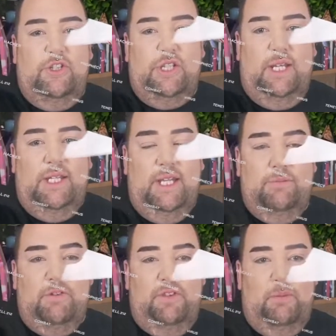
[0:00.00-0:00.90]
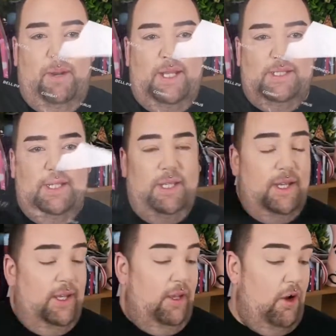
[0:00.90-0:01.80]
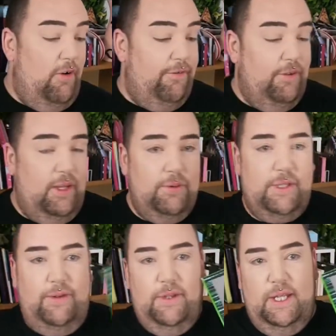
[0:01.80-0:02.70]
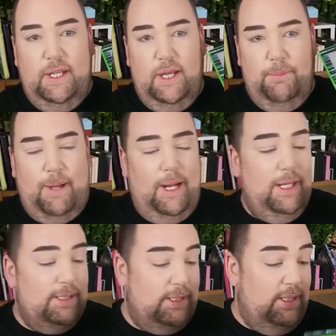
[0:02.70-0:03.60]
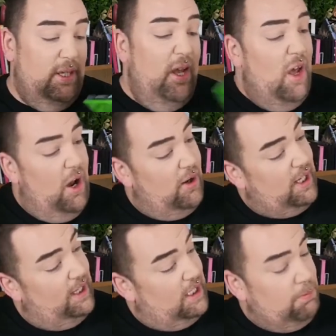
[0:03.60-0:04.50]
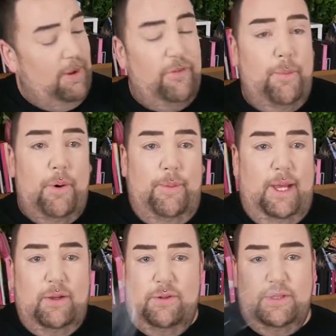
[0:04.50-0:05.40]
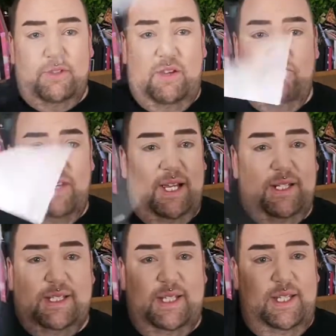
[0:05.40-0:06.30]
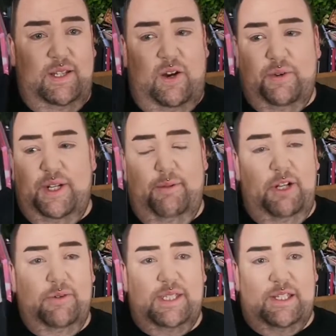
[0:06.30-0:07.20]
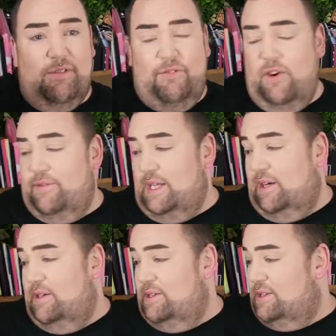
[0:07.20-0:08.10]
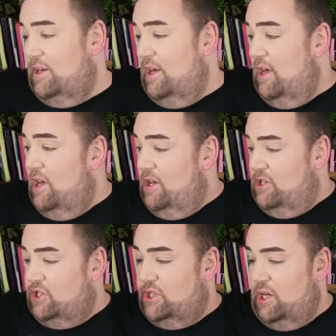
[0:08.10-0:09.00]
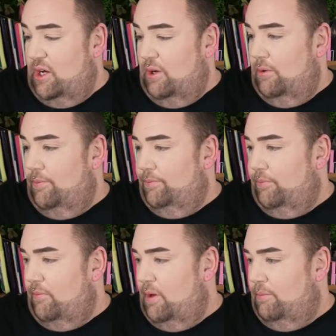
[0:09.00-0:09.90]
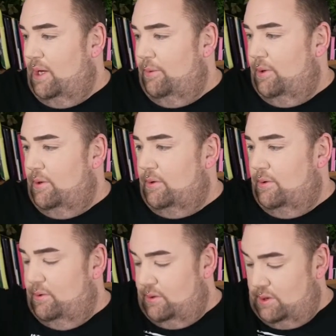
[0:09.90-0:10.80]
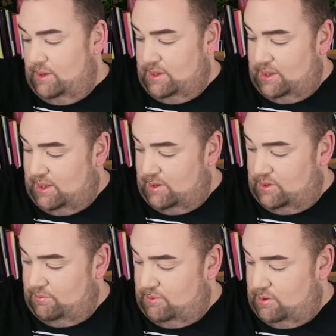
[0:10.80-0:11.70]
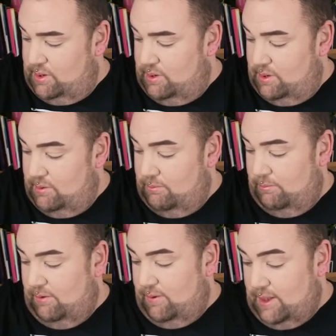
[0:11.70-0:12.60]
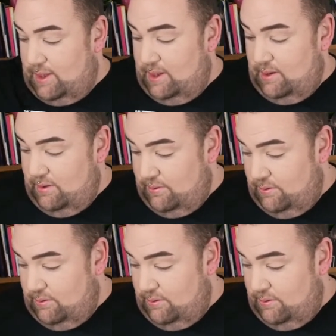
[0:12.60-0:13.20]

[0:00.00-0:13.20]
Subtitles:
The shade names are on the plastic. I thought that was on the palette. Okay, that's a bit of a bummer because in reality, I'm going to lose this in 5 seconds. So maybe I could stick it onto my mirror there.